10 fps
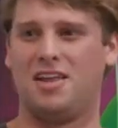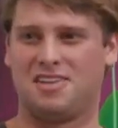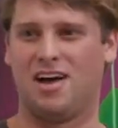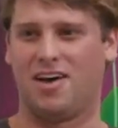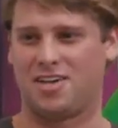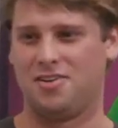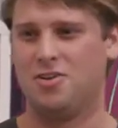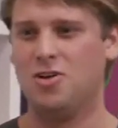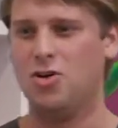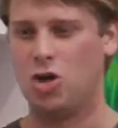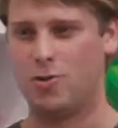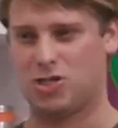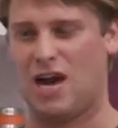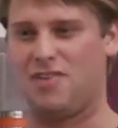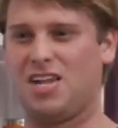It's not like an Uber
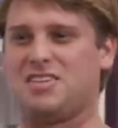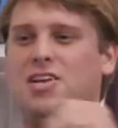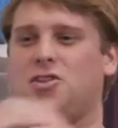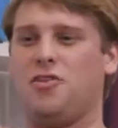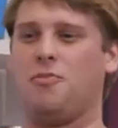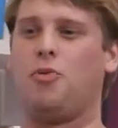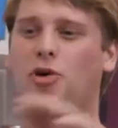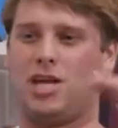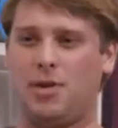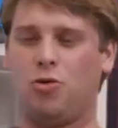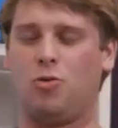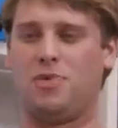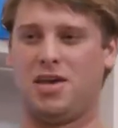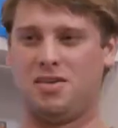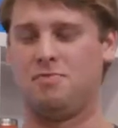driver that's getting you from point A to point
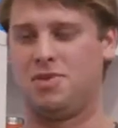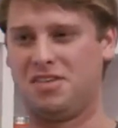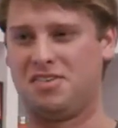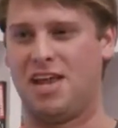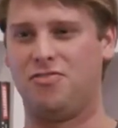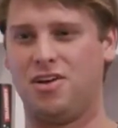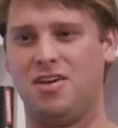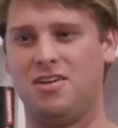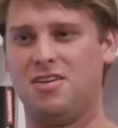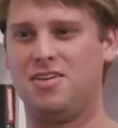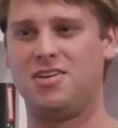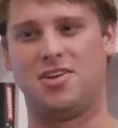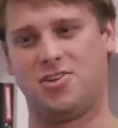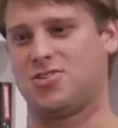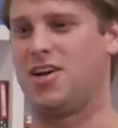B safely.
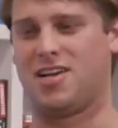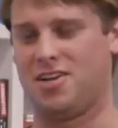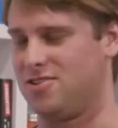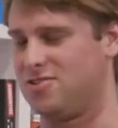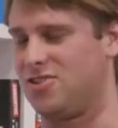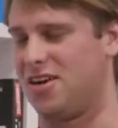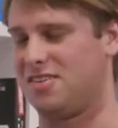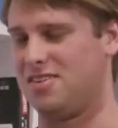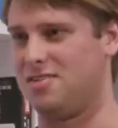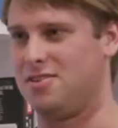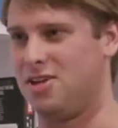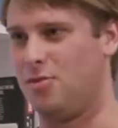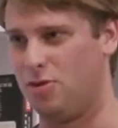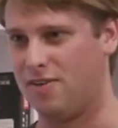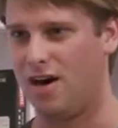You're trying to get your drinks and
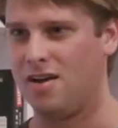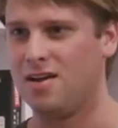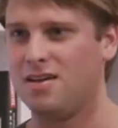move on.